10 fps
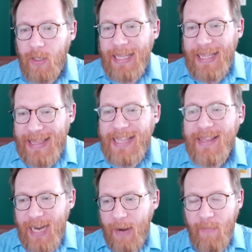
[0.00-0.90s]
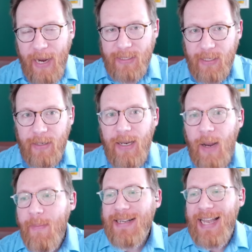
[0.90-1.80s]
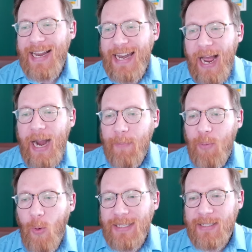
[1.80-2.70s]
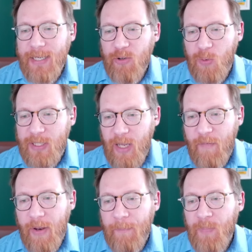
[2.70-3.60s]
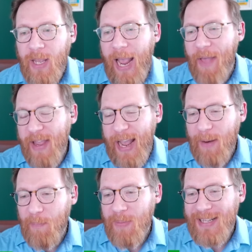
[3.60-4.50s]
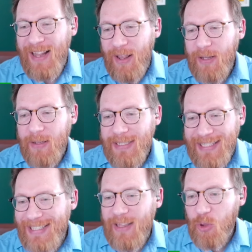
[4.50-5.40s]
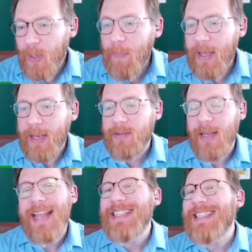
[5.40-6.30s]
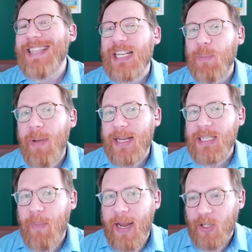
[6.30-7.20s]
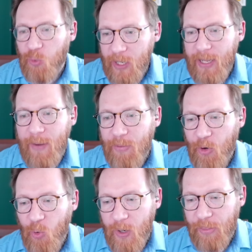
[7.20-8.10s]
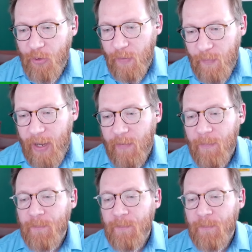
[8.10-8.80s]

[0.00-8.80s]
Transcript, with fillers: than the Diamondbacks got. The Diamondbacks had 9.07, and they had 3 picks in a 6-pick span, 29, 31, and 35.